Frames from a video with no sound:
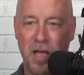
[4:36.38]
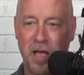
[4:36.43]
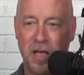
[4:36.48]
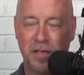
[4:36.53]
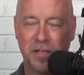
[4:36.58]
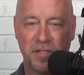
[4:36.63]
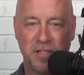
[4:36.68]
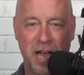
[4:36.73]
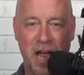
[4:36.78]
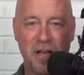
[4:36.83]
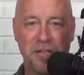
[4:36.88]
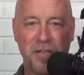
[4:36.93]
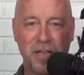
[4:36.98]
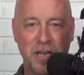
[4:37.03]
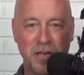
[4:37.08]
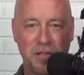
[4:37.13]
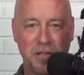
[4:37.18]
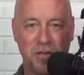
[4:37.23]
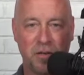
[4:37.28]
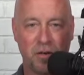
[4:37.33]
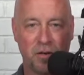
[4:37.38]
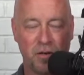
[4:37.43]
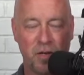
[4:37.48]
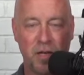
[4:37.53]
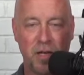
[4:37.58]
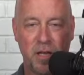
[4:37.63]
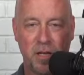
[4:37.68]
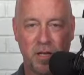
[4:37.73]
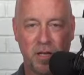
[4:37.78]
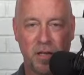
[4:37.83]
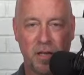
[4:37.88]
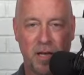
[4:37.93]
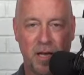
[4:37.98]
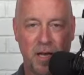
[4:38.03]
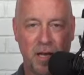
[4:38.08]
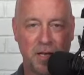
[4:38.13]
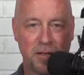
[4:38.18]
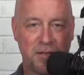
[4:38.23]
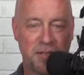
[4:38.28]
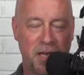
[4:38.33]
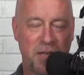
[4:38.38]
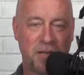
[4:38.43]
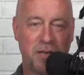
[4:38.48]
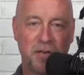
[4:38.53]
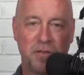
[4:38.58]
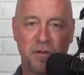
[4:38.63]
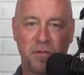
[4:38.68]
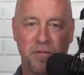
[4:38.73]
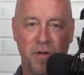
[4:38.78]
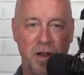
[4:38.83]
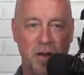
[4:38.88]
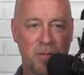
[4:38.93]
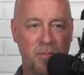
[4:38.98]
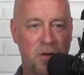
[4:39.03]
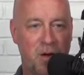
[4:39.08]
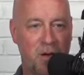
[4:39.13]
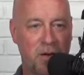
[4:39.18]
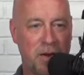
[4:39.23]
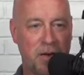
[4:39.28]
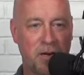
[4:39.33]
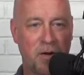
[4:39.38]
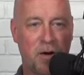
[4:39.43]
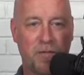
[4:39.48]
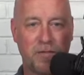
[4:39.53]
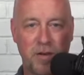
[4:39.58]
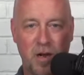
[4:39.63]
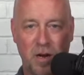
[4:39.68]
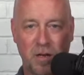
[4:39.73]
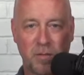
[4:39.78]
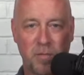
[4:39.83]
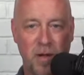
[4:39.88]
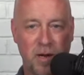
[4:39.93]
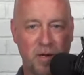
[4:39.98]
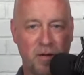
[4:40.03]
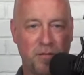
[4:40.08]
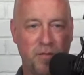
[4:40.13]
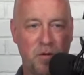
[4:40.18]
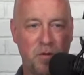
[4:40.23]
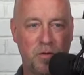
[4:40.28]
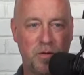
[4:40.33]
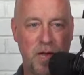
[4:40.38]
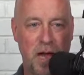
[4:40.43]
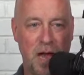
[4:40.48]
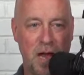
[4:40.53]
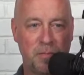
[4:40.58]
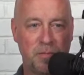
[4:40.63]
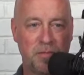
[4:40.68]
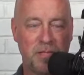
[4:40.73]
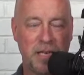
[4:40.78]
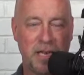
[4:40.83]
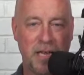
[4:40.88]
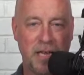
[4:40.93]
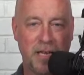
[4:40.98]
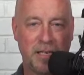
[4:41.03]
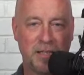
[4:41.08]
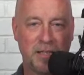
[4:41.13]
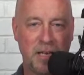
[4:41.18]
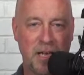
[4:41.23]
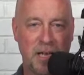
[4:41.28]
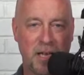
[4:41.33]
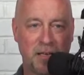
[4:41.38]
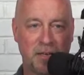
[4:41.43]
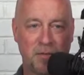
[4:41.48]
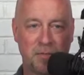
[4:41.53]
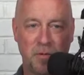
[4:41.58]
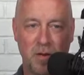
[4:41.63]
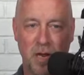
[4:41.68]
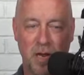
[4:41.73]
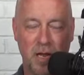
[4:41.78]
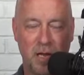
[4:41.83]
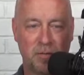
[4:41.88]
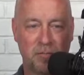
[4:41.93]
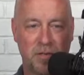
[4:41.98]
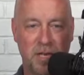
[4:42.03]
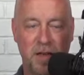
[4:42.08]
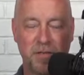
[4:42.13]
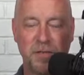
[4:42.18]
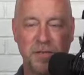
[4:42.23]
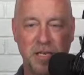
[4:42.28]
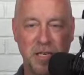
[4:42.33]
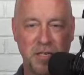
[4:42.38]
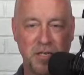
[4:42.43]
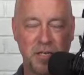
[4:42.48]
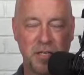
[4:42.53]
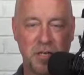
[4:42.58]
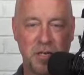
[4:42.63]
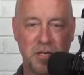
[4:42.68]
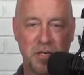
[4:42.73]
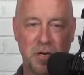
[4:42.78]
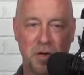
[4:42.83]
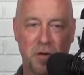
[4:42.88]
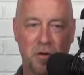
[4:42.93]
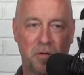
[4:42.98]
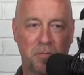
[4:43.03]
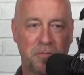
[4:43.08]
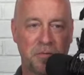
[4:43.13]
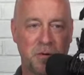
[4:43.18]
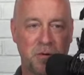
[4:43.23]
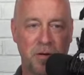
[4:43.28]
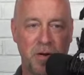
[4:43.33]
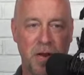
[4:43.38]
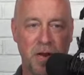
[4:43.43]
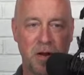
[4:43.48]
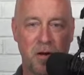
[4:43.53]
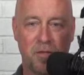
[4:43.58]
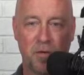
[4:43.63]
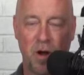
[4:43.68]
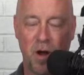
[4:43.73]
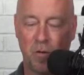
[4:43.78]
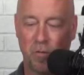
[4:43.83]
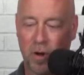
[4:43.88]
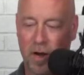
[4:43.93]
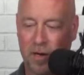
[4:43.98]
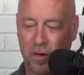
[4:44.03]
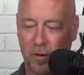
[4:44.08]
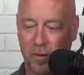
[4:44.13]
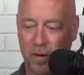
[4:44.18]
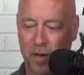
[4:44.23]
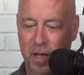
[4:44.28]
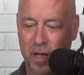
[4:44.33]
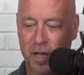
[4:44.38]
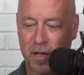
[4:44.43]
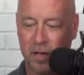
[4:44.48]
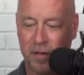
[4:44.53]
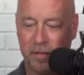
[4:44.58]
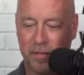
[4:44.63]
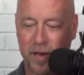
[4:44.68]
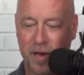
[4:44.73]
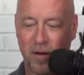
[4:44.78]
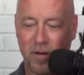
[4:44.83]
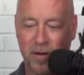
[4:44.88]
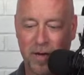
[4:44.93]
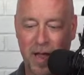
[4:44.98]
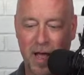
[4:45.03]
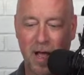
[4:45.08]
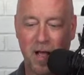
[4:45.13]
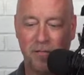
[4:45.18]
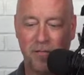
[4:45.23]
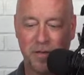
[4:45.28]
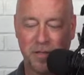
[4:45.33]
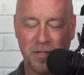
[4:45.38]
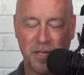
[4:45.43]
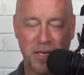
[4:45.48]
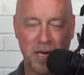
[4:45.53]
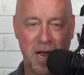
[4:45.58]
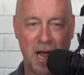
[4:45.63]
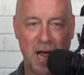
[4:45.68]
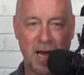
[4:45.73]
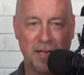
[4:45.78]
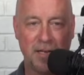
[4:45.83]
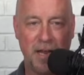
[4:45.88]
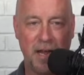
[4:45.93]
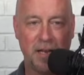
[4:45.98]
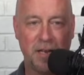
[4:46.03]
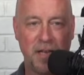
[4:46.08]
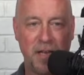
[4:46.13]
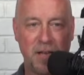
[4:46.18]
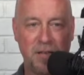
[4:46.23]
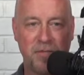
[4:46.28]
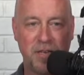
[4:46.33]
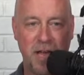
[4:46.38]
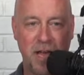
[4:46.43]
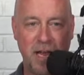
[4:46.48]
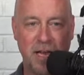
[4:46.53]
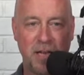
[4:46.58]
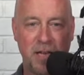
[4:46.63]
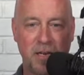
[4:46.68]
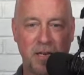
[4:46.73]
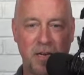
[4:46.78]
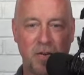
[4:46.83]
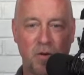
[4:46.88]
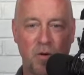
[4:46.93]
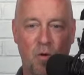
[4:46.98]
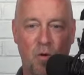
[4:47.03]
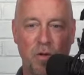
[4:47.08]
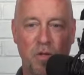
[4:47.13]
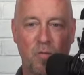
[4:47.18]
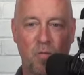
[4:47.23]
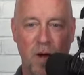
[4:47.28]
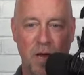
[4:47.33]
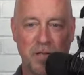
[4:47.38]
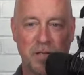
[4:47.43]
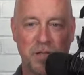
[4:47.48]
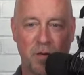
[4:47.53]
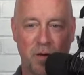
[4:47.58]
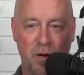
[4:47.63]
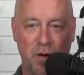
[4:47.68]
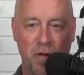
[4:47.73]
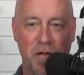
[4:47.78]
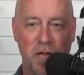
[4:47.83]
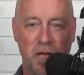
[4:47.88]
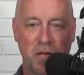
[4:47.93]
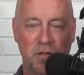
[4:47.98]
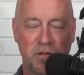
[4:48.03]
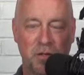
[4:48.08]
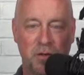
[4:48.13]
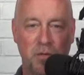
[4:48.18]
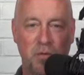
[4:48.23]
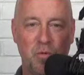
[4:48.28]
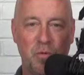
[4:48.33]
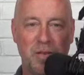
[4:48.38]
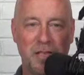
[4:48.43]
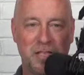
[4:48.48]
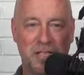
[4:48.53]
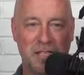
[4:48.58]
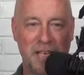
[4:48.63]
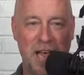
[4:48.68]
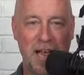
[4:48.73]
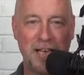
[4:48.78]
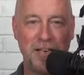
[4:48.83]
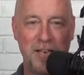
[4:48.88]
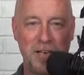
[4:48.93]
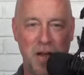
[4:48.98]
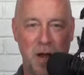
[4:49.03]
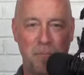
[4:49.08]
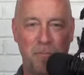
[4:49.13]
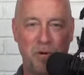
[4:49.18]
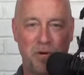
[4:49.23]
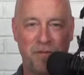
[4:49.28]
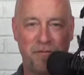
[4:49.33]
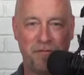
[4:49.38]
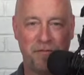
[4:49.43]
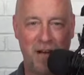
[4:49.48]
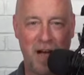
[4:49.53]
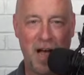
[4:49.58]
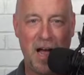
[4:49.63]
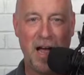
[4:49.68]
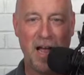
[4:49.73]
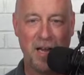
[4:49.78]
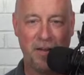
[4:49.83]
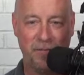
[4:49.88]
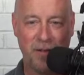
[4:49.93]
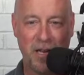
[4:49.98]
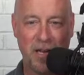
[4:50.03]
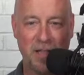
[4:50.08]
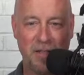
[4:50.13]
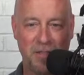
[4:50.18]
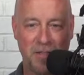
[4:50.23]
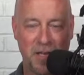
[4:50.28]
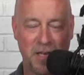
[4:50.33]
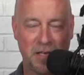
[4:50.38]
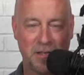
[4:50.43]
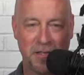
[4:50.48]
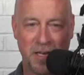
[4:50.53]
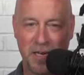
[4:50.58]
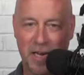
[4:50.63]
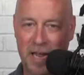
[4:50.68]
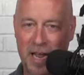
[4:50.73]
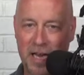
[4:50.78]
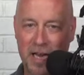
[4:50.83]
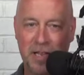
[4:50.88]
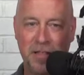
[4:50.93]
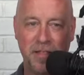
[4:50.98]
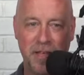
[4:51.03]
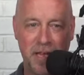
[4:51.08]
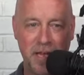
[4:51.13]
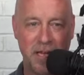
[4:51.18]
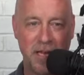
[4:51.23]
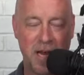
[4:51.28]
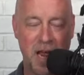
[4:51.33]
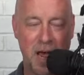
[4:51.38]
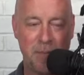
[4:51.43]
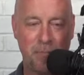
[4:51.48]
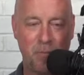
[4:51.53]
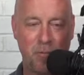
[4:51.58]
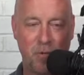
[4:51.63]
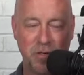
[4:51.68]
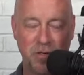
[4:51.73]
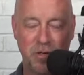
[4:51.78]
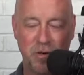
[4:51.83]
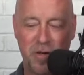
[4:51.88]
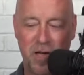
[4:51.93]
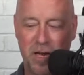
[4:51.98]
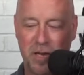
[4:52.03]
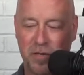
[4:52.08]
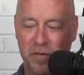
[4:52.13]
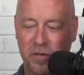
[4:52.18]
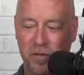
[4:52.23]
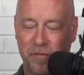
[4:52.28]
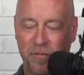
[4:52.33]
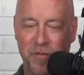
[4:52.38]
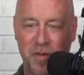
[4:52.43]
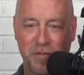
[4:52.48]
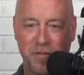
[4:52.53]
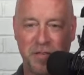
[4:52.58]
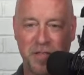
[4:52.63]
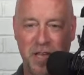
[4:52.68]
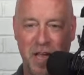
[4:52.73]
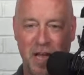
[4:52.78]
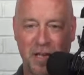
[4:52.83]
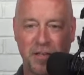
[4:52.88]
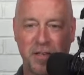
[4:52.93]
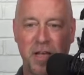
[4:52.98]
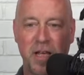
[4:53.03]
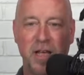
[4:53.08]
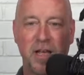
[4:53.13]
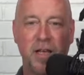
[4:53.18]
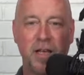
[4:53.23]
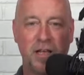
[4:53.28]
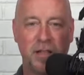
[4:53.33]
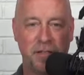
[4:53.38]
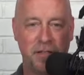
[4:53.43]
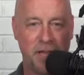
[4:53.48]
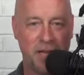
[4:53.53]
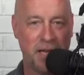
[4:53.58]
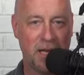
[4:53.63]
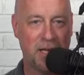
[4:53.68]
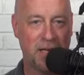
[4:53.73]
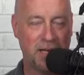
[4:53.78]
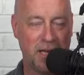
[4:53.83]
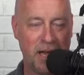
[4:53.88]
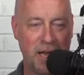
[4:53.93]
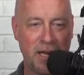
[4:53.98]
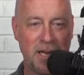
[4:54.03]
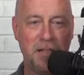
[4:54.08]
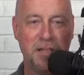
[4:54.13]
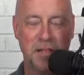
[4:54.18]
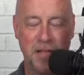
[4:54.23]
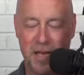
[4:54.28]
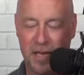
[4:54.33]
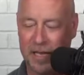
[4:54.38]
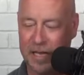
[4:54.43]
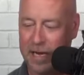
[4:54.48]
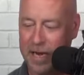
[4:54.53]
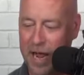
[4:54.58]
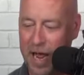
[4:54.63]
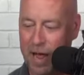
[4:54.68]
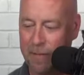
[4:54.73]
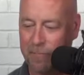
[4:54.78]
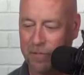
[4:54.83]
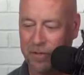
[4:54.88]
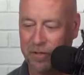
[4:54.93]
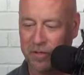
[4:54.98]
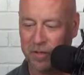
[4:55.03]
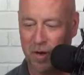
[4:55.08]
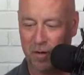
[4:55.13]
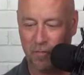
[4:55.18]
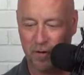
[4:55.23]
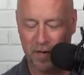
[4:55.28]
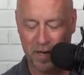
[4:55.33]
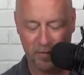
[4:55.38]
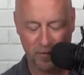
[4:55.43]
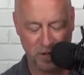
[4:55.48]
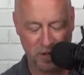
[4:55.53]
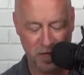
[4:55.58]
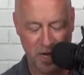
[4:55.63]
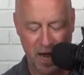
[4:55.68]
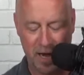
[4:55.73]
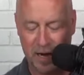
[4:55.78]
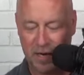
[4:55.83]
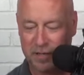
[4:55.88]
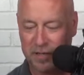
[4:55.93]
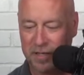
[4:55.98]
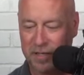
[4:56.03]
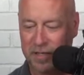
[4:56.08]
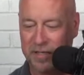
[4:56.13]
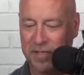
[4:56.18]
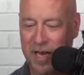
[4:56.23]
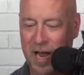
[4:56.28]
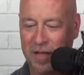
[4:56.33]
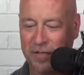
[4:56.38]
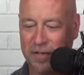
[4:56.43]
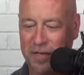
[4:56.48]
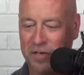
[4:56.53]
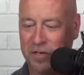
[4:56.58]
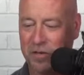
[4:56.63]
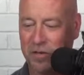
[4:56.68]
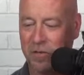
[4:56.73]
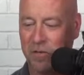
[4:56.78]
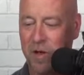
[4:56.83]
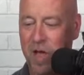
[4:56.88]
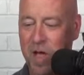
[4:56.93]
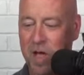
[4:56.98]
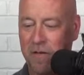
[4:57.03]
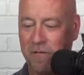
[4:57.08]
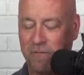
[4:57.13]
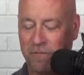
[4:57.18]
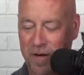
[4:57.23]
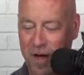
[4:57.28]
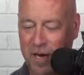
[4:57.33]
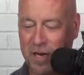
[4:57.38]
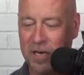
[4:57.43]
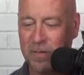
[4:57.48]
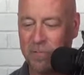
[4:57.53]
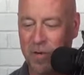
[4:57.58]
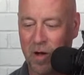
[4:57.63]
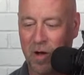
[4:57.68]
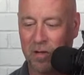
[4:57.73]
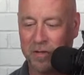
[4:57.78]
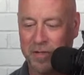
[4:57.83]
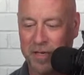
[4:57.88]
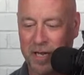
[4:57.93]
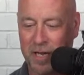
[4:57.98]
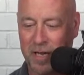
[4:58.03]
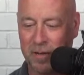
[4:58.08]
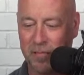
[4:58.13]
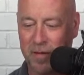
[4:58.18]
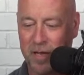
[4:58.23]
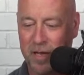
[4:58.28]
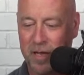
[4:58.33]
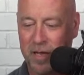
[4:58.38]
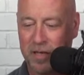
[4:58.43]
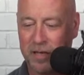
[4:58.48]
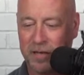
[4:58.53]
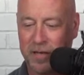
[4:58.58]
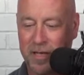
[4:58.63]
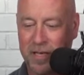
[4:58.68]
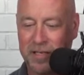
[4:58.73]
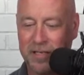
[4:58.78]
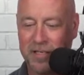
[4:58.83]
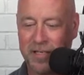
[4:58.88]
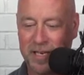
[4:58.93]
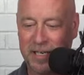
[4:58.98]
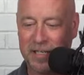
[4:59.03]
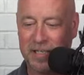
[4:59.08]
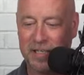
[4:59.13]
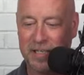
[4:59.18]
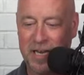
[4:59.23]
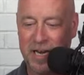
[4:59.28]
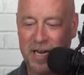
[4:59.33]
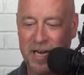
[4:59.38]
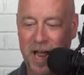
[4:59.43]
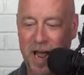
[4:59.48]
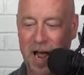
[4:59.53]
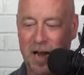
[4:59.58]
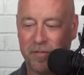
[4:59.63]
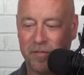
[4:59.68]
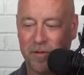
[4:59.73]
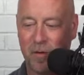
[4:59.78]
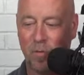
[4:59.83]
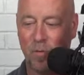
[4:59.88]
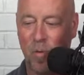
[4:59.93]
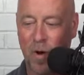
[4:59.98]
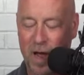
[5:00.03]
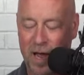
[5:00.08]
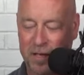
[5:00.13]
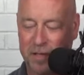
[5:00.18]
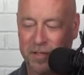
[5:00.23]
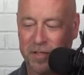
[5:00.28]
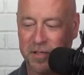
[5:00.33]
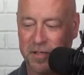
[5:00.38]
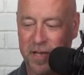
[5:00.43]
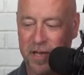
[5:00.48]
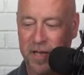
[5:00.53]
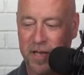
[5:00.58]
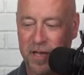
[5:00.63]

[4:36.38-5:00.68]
Southeastern Volleyball, and I know I've talked about it a few times. Tough season this year, 2-8 overall record. They're in Alva tonight, and they have taken Northwestern to set number 5 in this. And anything can happen. Once you get into a 5th set, then anything can happen. So I want to give a shout out to the Southeastern volleyball team, the 6th seed out of the West